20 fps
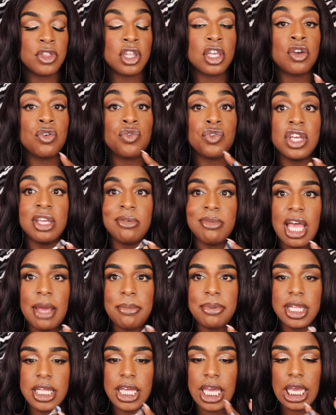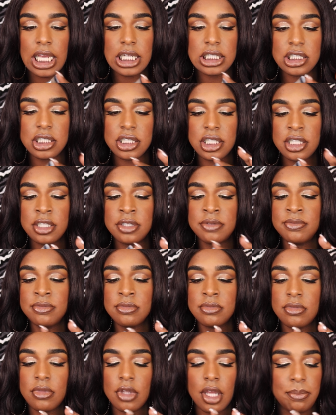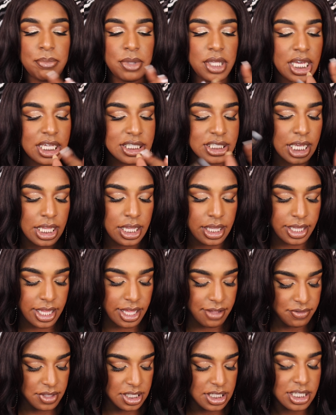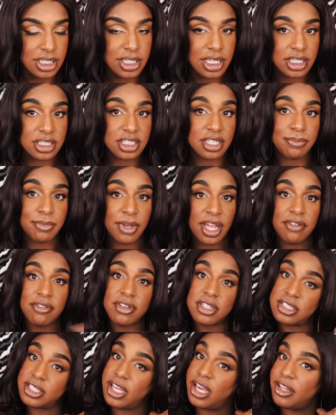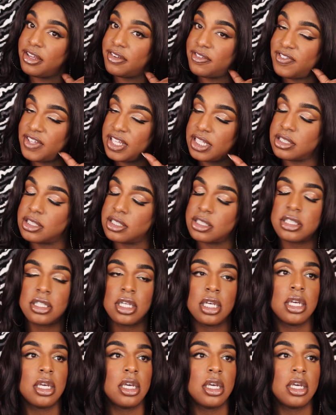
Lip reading: cream application because I love the Danessa Myricks Color Fix.